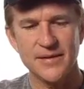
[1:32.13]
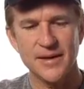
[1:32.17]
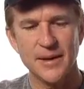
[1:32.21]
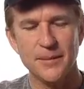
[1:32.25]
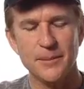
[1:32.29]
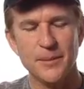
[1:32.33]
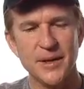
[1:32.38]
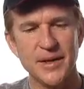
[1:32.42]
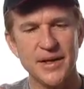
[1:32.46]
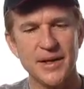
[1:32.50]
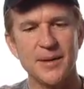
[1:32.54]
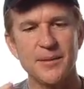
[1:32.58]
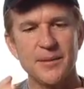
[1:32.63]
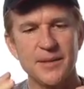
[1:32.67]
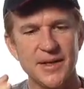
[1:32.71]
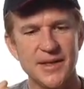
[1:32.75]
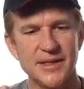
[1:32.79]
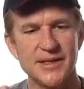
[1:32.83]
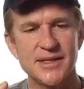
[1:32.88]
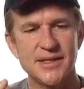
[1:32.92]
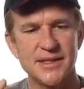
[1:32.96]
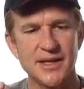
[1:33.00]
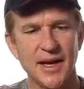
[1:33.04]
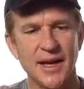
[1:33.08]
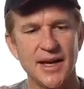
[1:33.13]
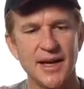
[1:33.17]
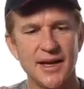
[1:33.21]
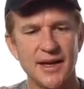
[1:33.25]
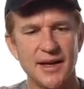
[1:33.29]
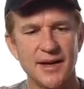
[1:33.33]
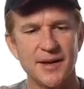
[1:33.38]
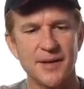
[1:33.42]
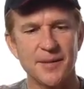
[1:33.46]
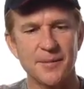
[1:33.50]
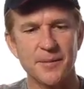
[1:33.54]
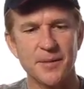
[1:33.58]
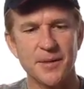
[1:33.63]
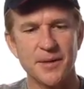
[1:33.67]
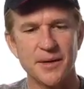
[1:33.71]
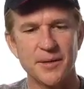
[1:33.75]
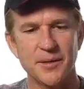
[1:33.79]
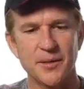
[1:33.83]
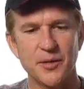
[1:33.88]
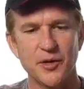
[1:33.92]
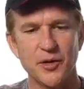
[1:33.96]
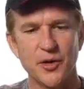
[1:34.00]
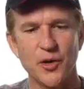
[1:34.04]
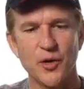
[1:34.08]
but this, I, uh,
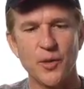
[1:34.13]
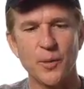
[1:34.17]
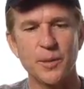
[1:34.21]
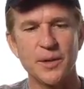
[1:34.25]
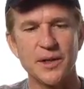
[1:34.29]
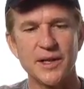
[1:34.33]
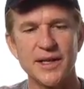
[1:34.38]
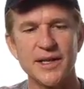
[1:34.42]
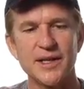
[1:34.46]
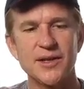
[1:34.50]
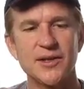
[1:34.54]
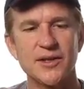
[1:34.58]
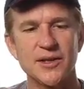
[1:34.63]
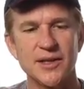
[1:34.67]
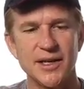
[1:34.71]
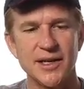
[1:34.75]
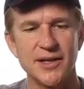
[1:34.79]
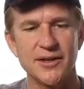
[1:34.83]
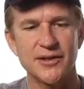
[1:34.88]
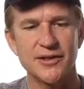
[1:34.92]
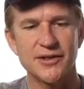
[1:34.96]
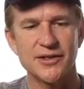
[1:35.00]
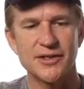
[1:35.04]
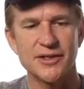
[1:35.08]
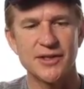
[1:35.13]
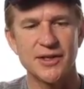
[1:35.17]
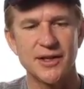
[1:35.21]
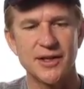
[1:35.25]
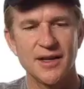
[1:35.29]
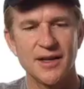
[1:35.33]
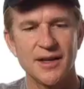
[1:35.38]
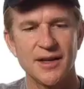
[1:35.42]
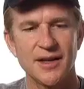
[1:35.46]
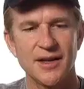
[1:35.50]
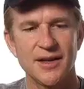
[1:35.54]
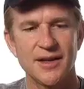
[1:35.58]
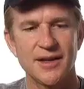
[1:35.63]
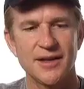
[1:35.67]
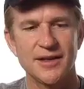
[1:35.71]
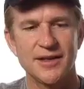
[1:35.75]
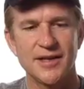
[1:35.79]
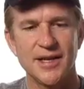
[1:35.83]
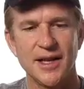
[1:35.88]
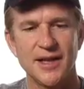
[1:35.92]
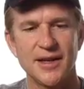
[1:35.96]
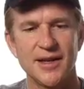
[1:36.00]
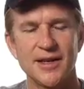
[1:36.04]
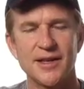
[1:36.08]
you know, political leaders
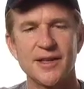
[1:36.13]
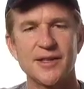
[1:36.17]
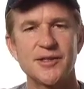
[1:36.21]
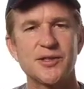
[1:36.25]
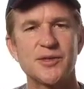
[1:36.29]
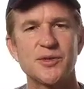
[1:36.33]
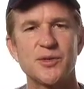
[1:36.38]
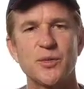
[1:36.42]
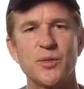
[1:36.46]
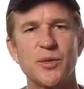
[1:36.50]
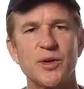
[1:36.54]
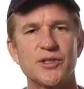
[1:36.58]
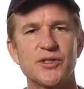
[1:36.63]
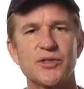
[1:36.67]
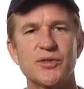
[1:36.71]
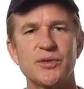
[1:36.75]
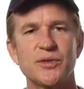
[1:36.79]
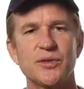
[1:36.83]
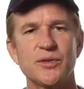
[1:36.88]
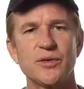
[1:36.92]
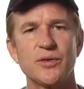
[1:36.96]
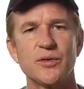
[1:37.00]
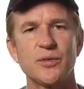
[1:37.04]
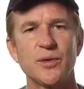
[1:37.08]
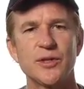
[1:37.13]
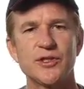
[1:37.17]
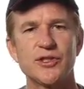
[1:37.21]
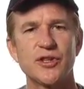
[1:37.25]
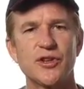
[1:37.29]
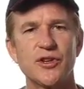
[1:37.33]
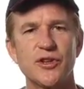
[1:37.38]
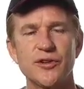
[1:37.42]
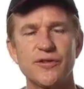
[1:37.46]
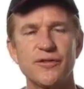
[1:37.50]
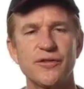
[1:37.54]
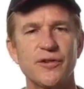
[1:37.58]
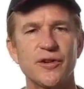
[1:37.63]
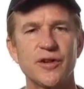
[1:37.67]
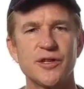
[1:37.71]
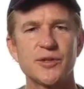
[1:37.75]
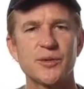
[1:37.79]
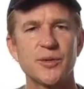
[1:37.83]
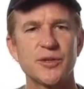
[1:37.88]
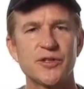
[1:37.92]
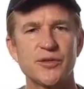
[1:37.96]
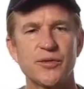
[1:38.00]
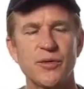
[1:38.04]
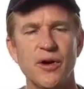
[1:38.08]
telling us what's what's good for
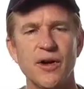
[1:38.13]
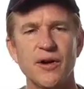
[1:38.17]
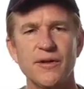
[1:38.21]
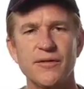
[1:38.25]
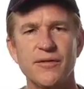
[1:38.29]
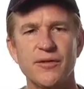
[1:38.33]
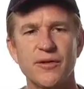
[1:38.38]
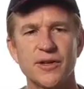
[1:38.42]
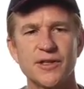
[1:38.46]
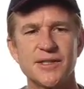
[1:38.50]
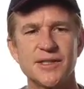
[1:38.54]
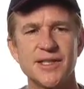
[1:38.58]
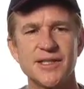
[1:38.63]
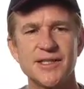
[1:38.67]
us, what's wrong for us.